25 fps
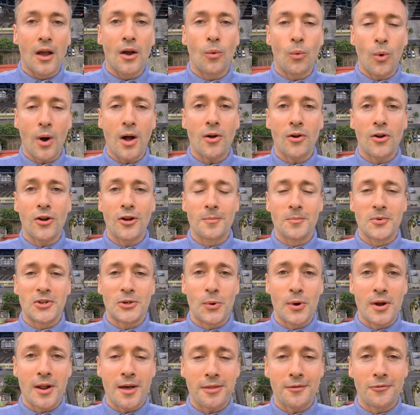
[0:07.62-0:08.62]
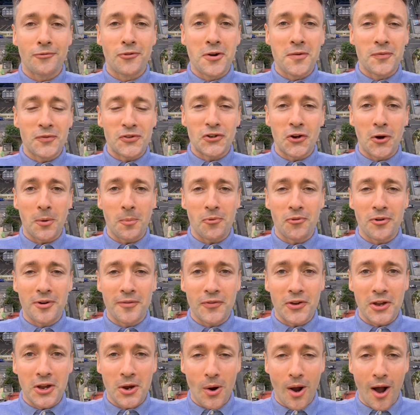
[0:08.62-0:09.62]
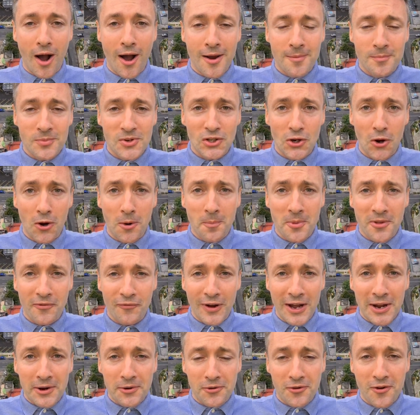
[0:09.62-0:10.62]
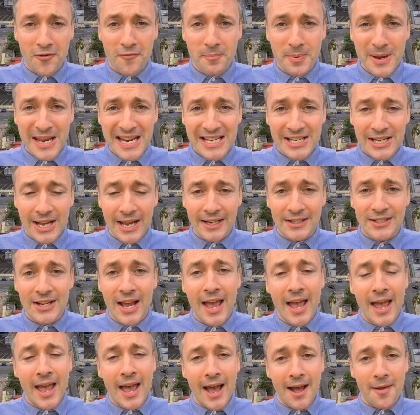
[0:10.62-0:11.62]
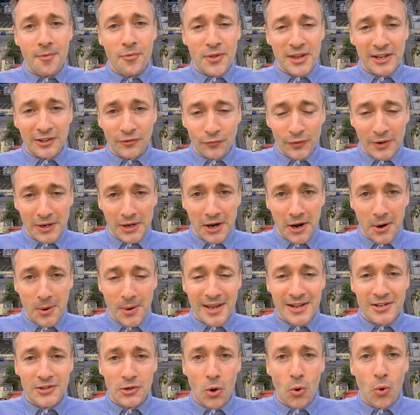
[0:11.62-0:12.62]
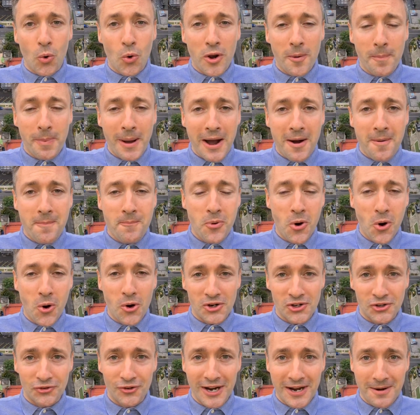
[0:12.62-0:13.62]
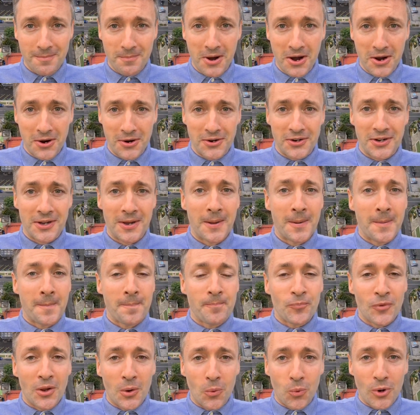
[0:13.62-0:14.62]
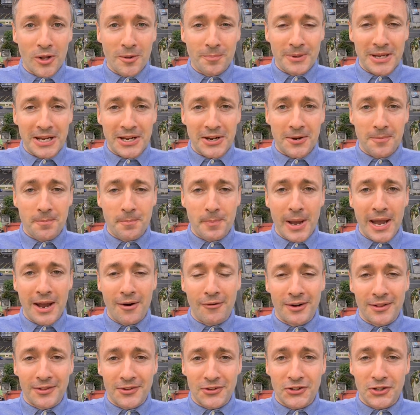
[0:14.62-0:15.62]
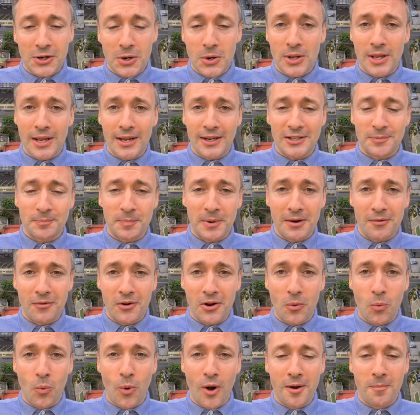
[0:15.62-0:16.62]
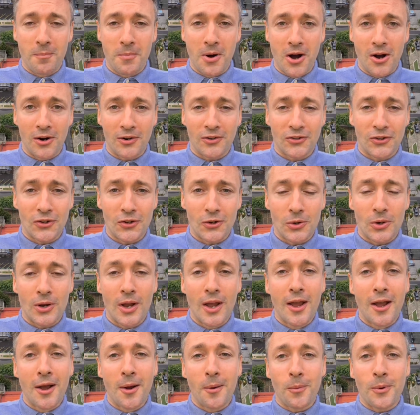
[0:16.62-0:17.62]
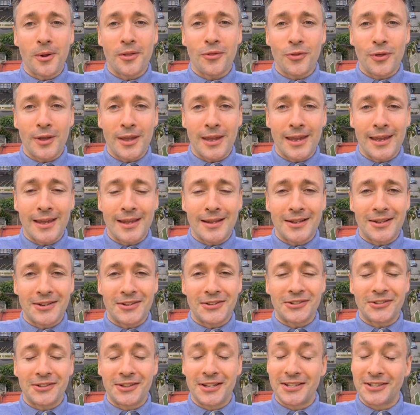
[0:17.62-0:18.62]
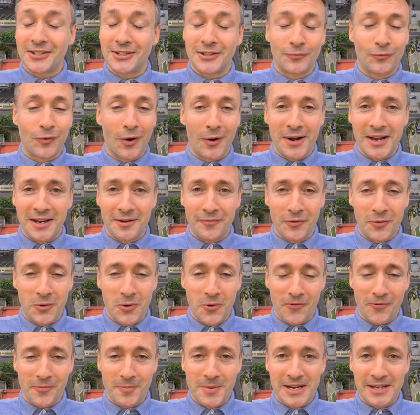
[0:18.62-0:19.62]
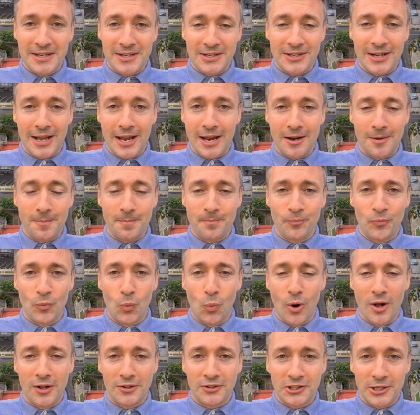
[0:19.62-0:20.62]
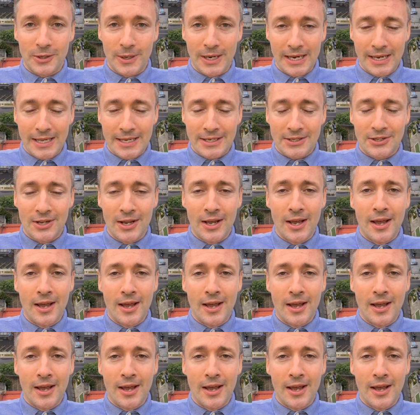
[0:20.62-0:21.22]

Welcome to another rooftop review. I'm Tom, the founder of BTEKT, and this video is all about portrait mode. We'll be comparing the Sony Xperia 1 Mark II with this is very difficult for me to say whilst doing this,